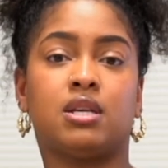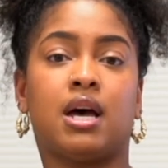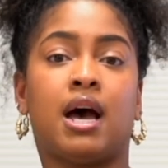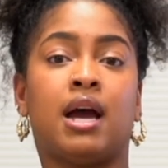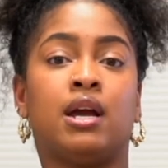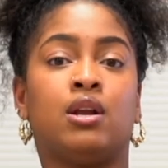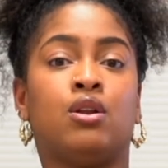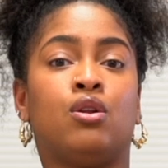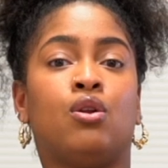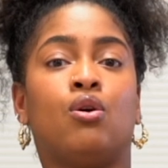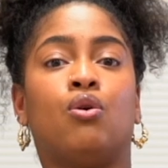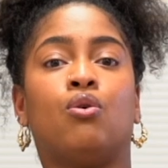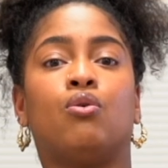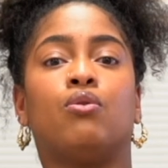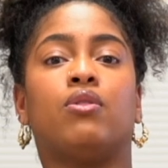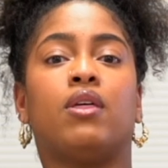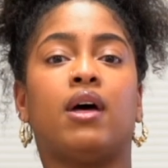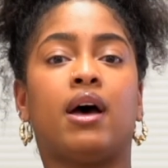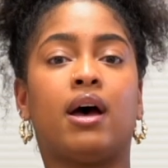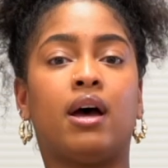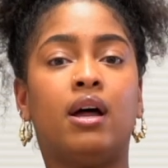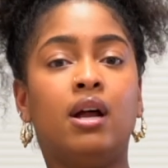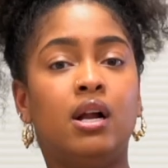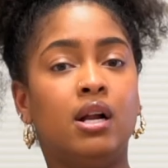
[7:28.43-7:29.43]
I know
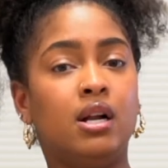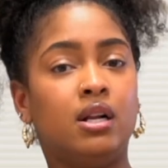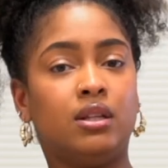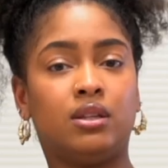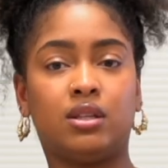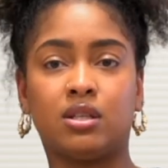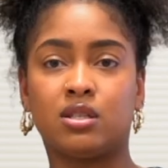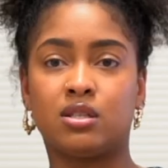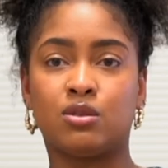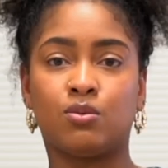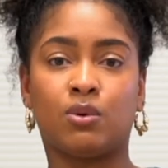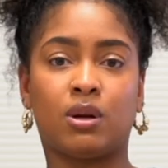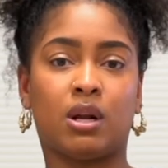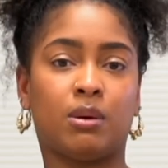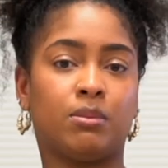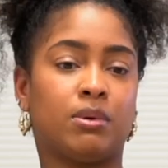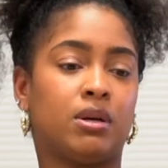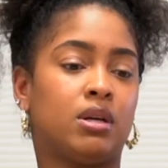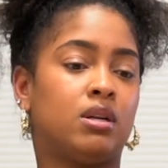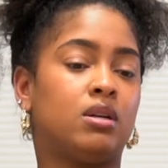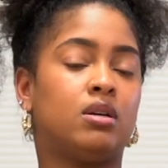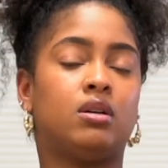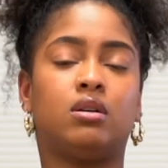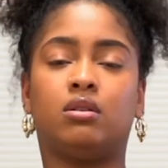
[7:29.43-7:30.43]
that this is what I'm
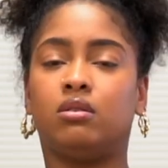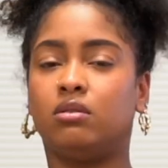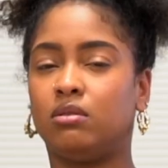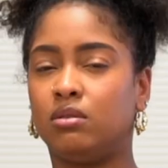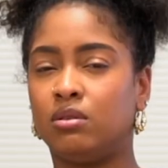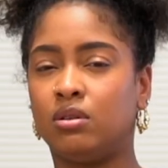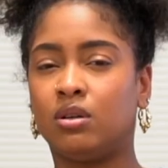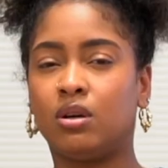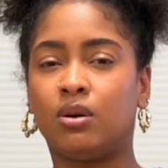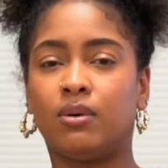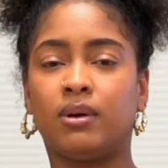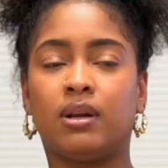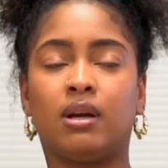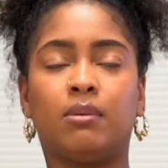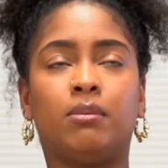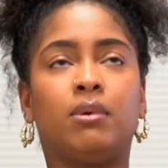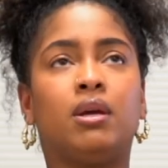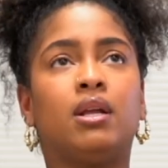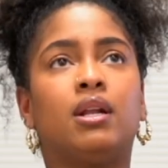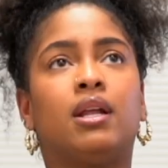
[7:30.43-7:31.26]
going to, you know what I mean?